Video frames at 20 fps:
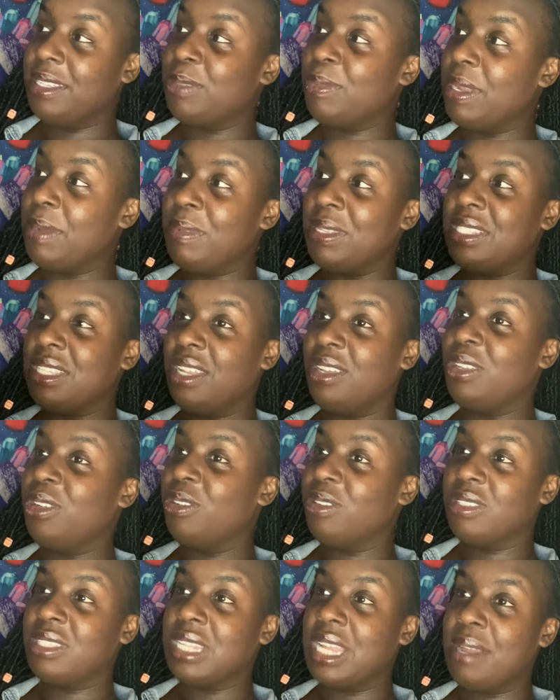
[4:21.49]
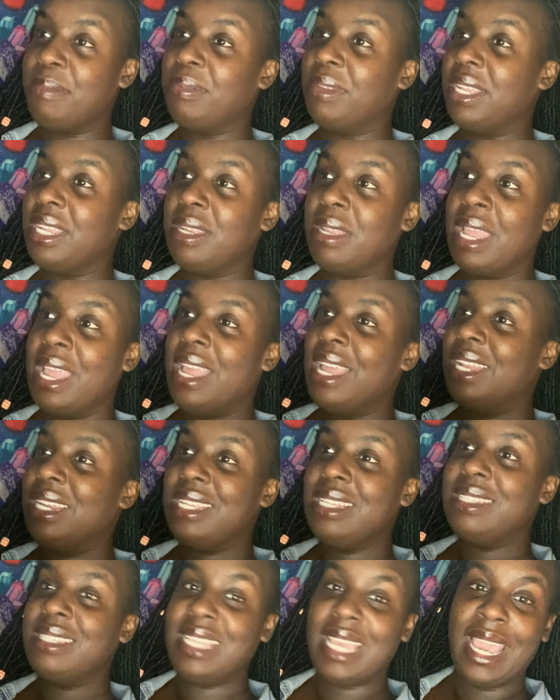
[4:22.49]
That's why I be telling y'all stop playing
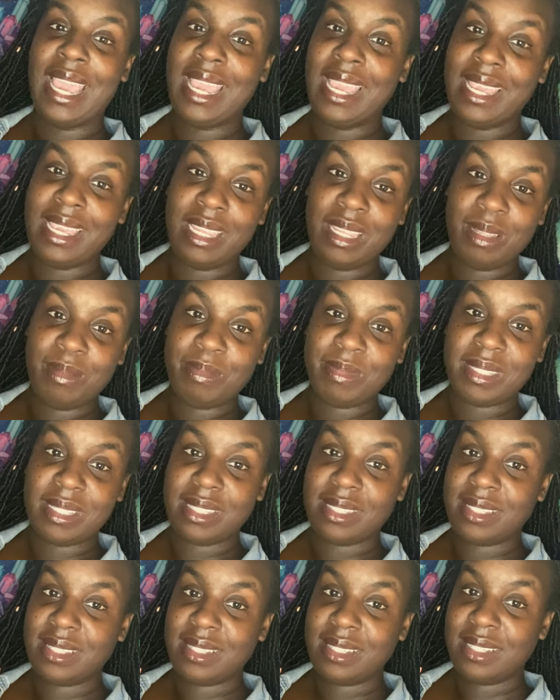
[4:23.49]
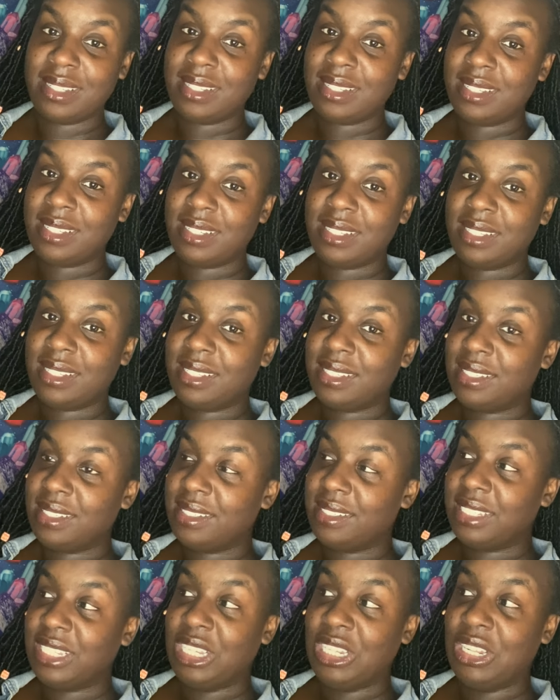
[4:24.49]
these games.
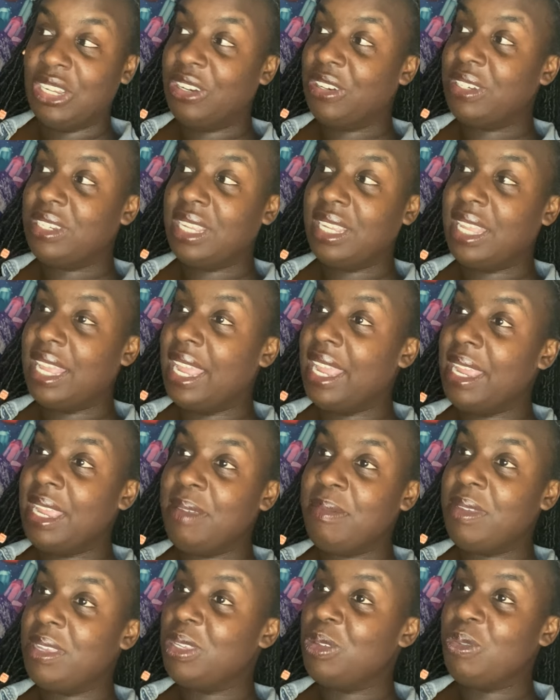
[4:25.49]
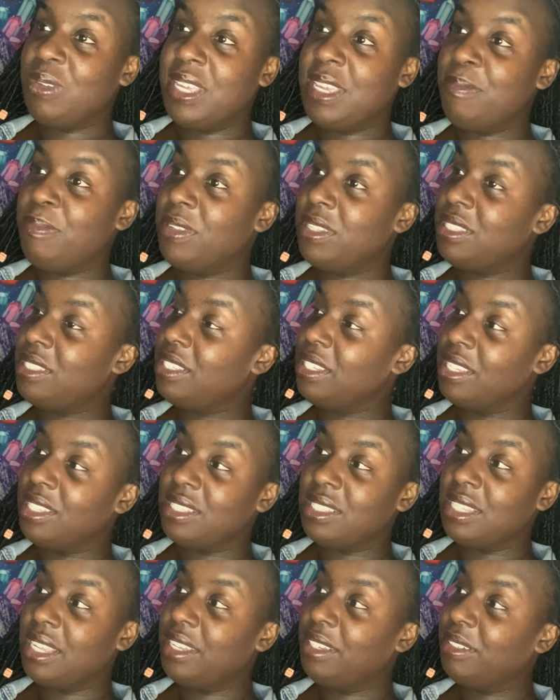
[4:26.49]
You learn the game and you keep it to
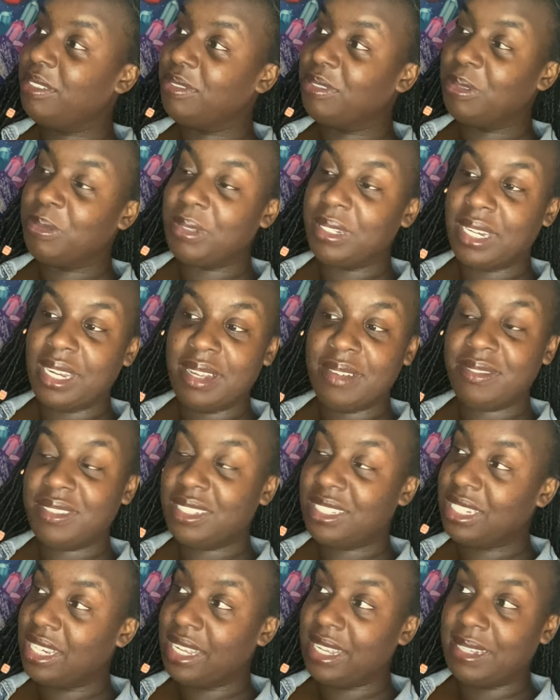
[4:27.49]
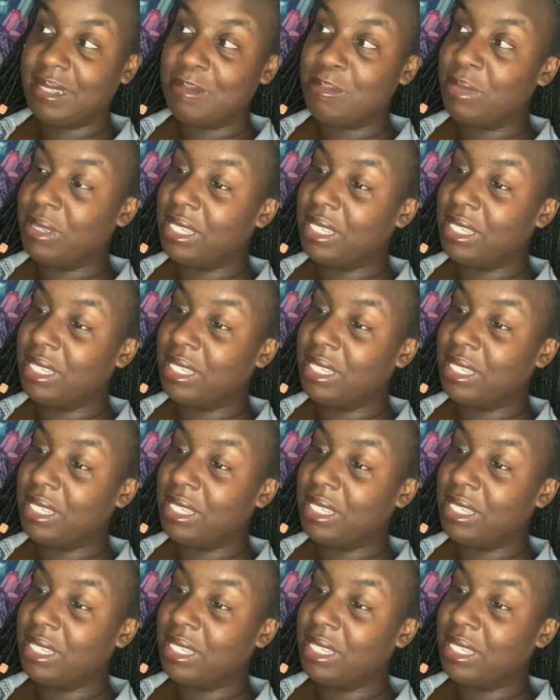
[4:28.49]
yourself or whatever, child.